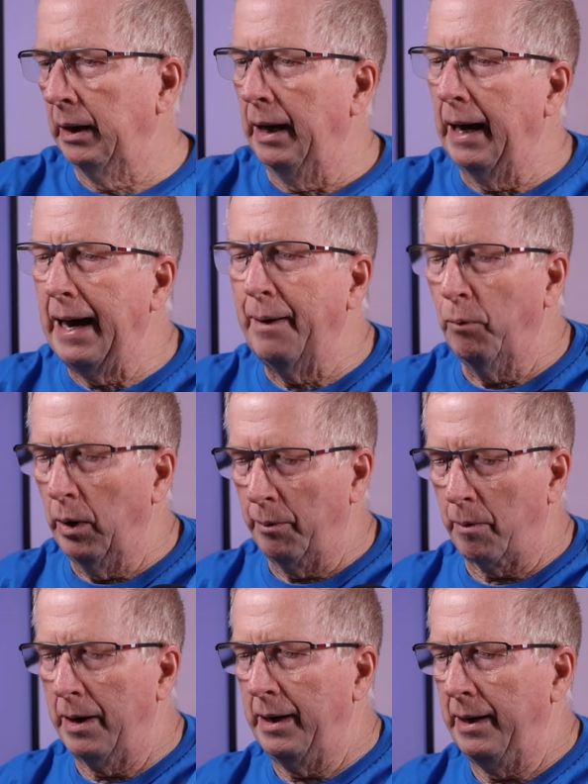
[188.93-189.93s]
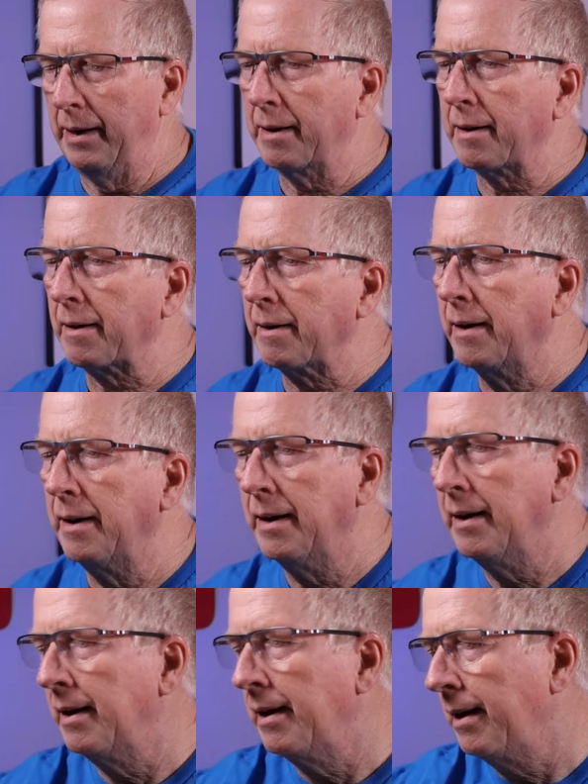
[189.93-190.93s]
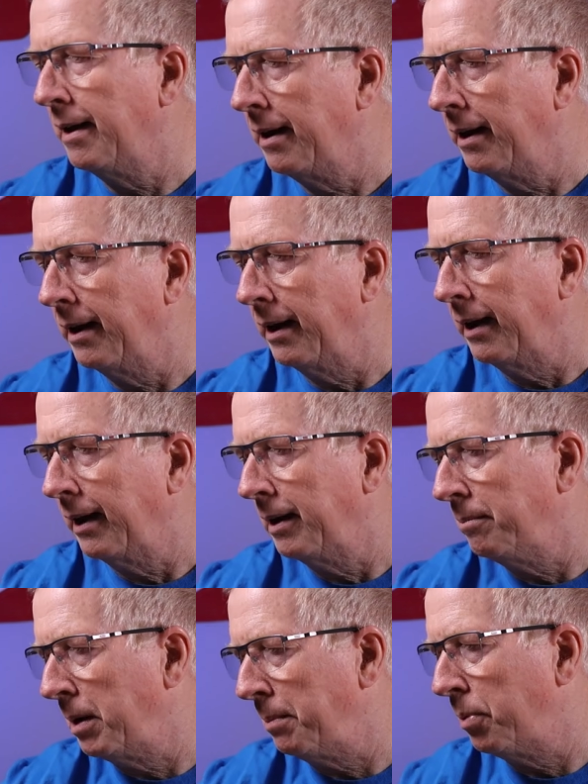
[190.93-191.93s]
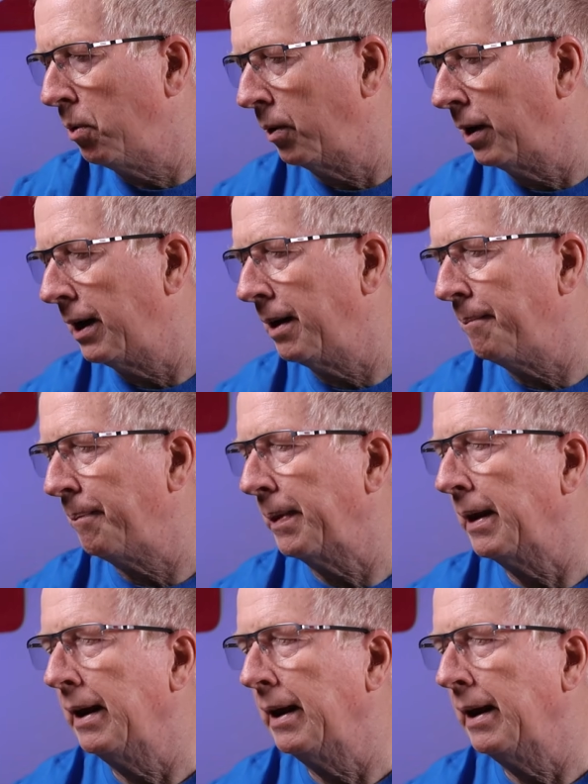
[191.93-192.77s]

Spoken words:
I have one right here. Let me pull it up.